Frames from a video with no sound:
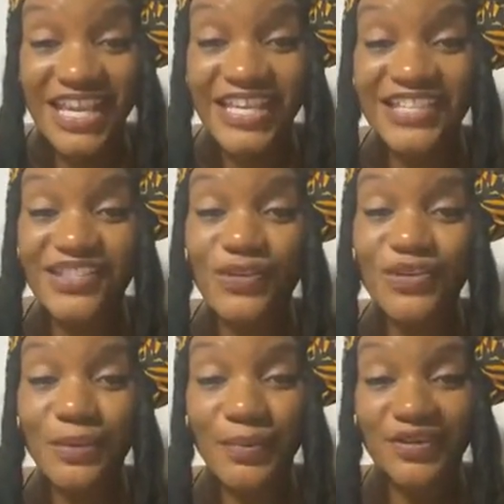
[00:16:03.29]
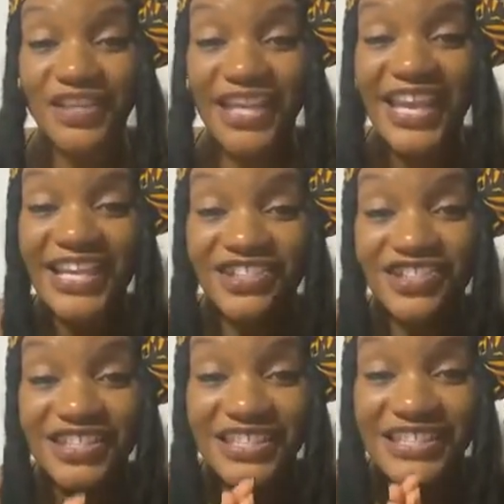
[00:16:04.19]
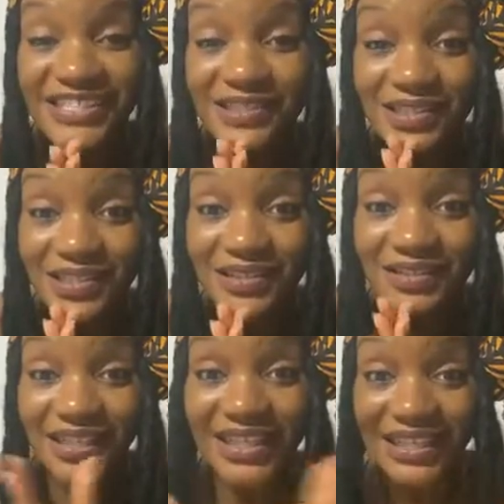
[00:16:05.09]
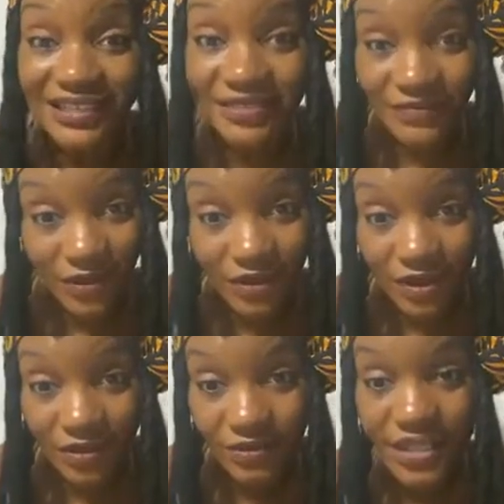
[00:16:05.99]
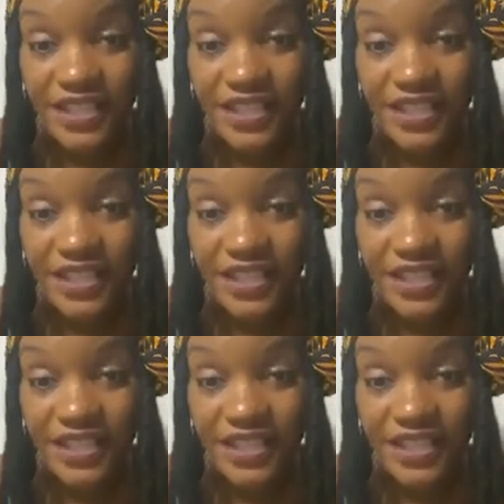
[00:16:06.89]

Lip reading: And so your birthday actually is in the end of Virgo.